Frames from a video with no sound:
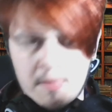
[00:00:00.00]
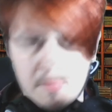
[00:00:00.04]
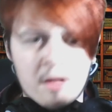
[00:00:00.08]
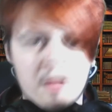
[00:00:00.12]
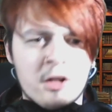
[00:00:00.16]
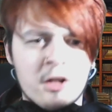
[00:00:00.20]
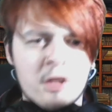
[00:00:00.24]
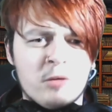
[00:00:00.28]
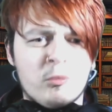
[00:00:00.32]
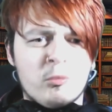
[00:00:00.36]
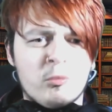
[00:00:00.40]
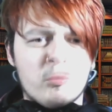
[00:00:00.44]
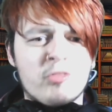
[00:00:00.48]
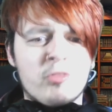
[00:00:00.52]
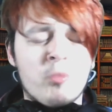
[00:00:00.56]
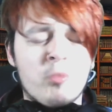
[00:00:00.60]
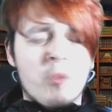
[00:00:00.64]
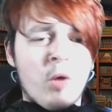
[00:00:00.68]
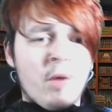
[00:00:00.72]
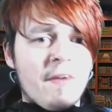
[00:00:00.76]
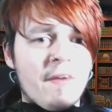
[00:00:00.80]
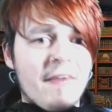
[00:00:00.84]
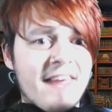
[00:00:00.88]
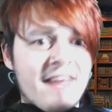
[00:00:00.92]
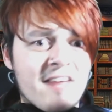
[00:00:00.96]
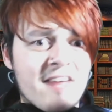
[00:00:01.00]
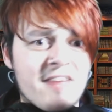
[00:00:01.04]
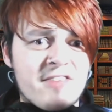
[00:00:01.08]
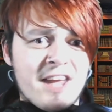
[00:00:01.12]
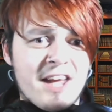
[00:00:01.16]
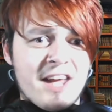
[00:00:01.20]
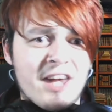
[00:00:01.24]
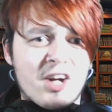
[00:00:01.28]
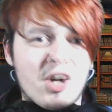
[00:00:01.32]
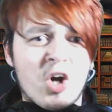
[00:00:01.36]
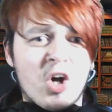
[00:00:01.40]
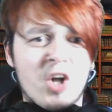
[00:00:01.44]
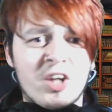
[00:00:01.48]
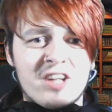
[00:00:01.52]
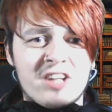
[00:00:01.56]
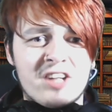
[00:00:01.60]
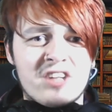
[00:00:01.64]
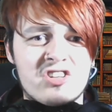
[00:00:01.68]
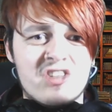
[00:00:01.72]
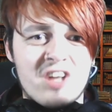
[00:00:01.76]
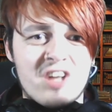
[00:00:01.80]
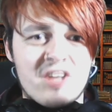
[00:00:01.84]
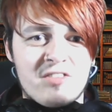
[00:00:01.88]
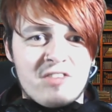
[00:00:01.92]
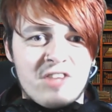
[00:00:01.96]
Well, for one, they have the iconic
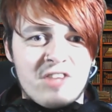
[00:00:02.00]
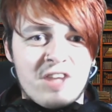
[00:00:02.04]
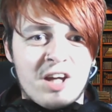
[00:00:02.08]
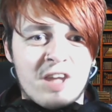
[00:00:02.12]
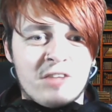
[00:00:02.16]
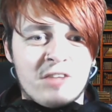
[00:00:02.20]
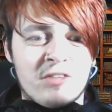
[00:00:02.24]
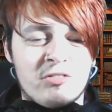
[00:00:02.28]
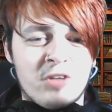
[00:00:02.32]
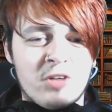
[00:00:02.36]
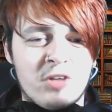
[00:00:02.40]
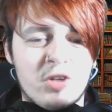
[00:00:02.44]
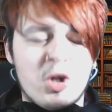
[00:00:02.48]
chef knife.